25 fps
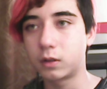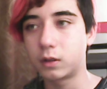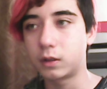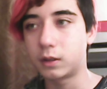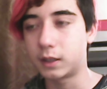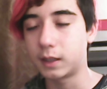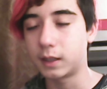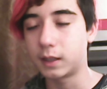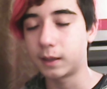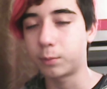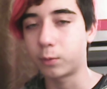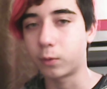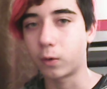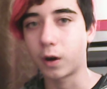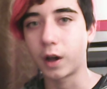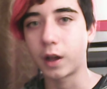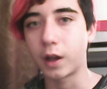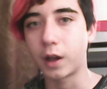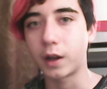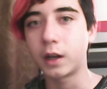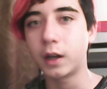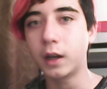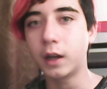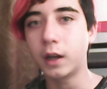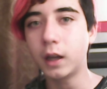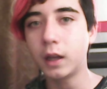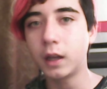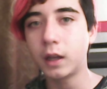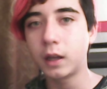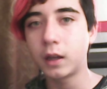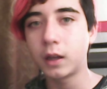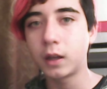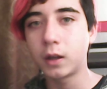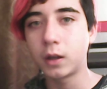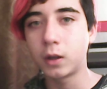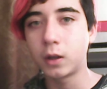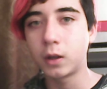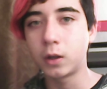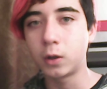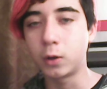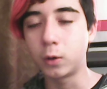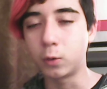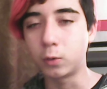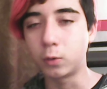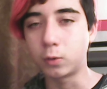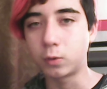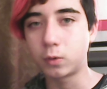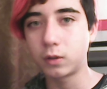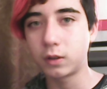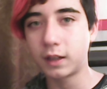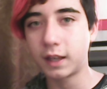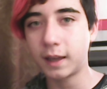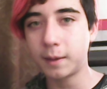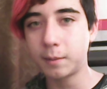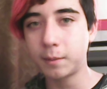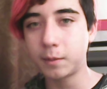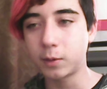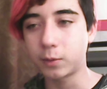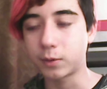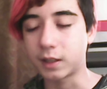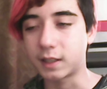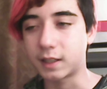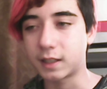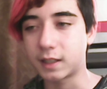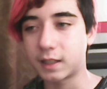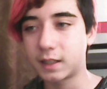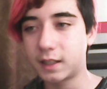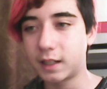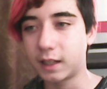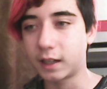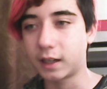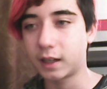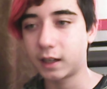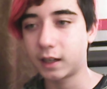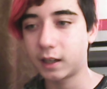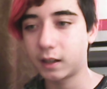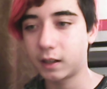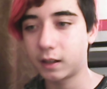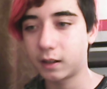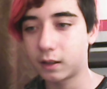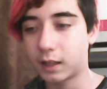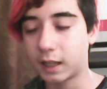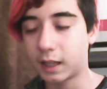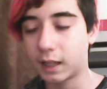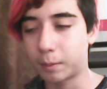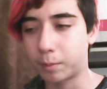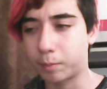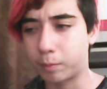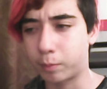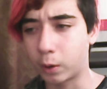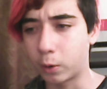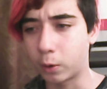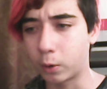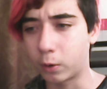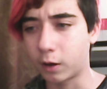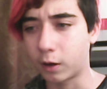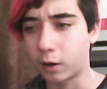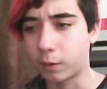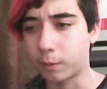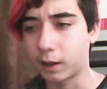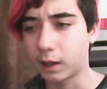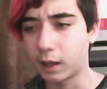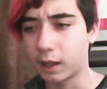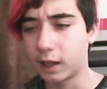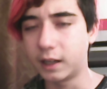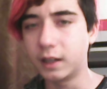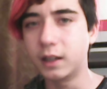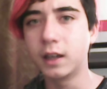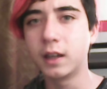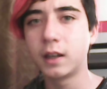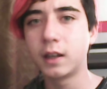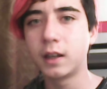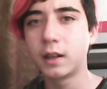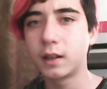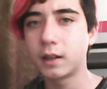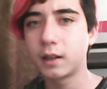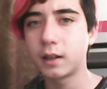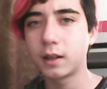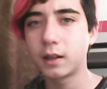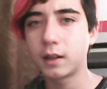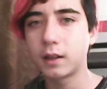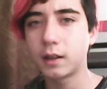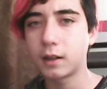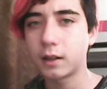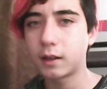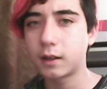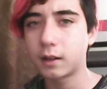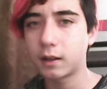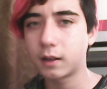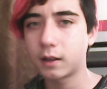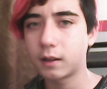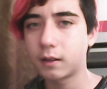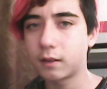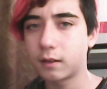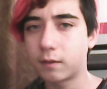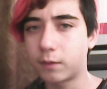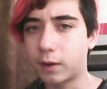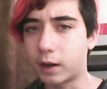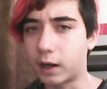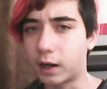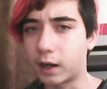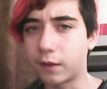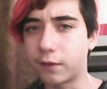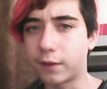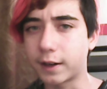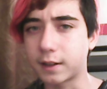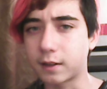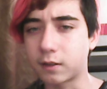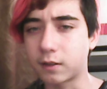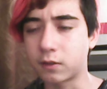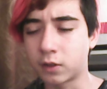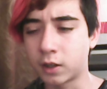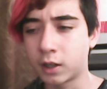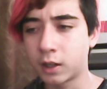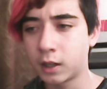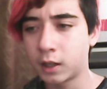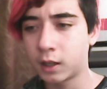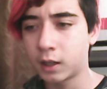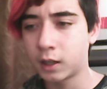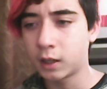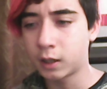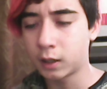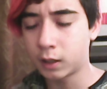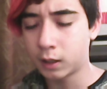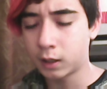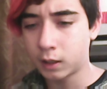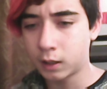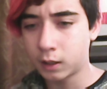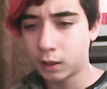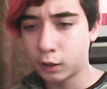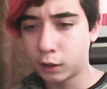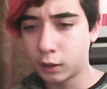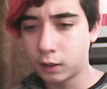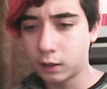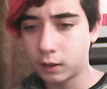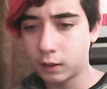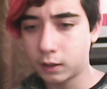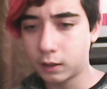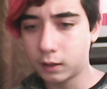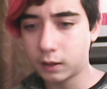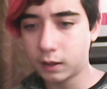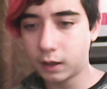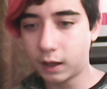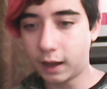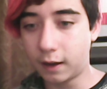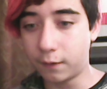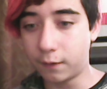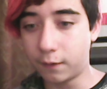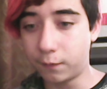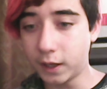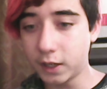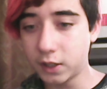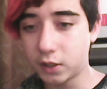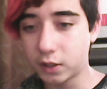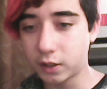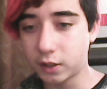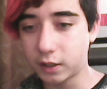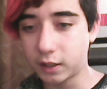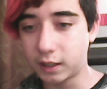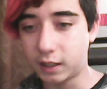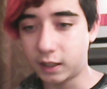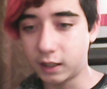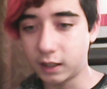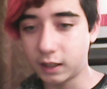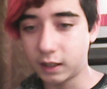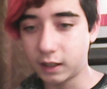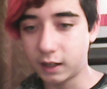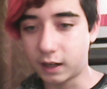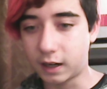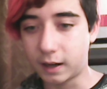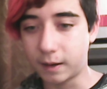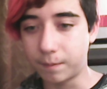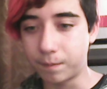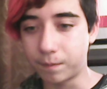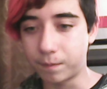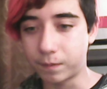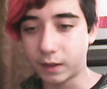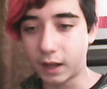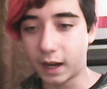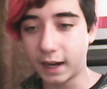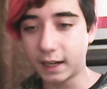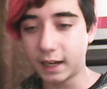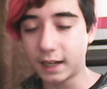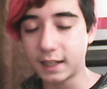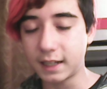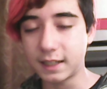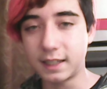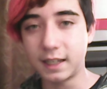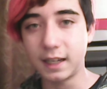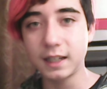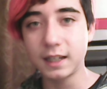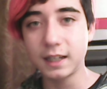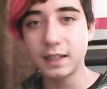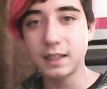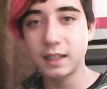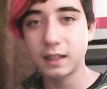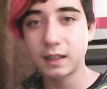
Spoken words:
dipwad who hit me with a stick that broke on my leg. Very effective. Eventually, I got ticked